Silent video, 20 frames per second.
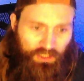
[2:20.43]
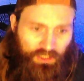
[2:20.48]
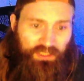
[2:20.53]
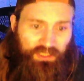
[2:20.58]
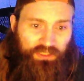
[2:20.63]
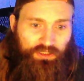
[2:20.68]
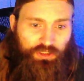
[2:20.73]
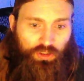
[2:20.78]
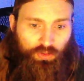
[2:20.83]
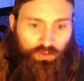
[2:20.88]

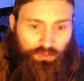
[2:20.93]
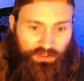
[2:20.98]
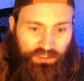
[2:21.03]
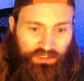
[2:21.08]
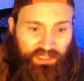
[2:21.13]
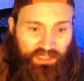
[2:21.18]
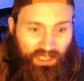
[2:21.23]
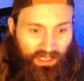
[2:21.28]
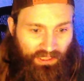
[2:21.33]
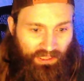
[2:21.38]
You know, he
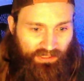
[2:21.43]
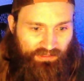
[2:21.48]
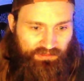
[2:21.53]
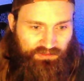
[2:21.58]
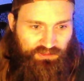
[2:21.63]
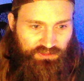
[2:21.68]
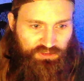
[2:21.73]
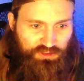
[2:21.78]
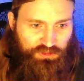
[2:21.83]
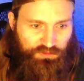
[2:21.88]

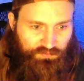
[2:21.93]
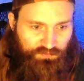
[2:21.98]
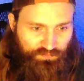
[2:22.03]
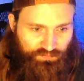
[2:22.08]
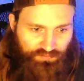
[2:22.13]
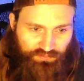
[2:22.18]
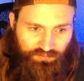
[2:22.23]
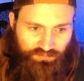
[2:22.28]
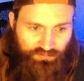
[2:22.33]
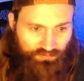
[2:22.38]
has
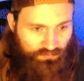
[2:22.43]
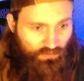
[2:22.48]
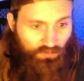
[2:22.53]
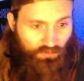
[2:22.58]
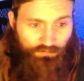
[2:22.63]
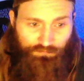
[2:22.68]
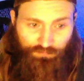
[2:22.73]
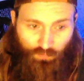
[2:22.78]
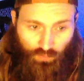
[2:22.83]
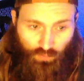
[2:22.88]

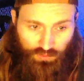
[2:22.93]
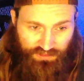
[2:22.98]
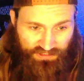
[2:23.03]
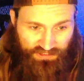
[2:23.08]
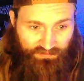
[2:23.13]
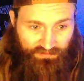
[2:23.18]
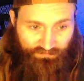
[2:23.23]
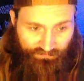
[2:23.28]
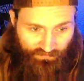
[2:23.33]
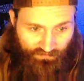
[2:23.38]

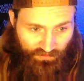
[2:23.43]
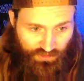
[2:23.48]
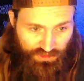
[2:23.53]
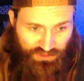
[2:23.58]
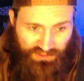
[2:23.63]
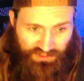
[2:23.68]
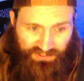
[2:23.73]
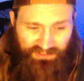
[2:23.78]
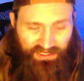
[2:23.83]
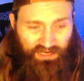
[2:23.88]
14
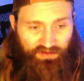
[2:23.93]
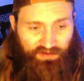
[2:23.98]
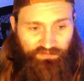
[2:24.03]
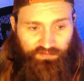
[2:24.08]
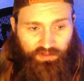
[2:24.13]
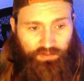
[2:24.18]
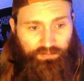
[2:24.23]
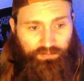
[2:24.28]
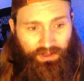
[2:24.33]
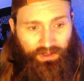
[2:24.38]
finishes, 10 of
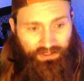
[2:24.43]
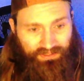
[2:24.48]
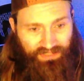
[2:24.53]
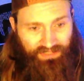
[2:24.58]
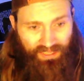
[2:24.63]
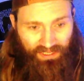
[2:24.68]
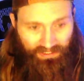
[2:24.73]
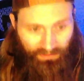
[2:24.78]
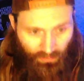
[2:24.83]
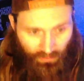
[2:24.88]
them by
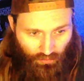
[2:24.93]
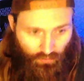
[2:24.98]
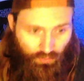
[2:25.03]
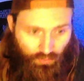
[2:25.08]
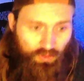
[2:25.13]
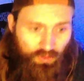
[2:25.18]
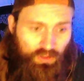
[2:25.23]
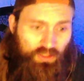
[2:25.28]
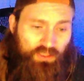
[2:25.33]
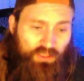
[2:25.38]
KO.
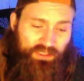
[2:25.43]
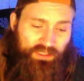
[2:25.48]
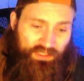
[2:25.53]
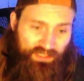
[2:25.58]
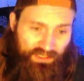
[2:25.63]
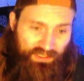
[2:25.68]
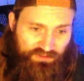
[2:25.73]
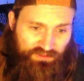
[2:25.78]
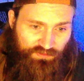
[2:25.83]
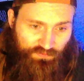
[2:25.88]
He
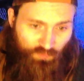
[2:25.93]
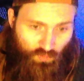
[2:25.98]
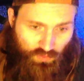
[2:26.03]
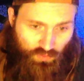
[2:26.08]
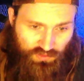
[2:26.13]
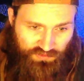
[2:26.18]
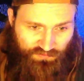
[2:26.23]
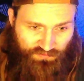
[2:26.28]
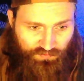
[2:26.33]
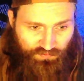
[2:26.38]
has four,
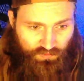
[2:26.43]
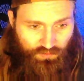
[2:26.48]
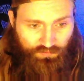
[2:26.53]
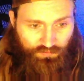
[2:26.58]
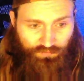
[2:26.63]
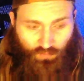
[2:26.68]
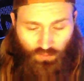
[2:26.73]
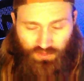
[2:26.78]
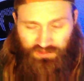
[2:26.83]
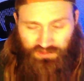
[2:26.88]

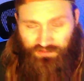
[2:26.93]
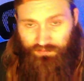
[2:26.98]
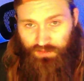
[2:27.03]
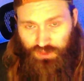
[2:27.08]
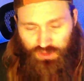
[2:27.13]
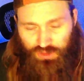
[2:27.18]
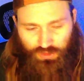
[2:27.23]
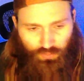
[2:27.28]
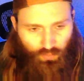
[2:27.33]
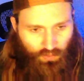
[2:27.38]
four
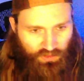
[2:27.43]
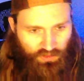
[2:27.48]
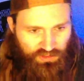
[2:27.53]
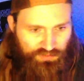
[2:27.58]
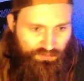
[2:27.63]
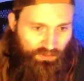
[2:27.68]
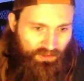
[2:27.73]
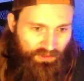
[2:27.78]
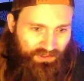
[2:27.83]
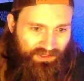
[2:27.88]
submission wins,
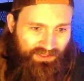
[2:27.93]
but,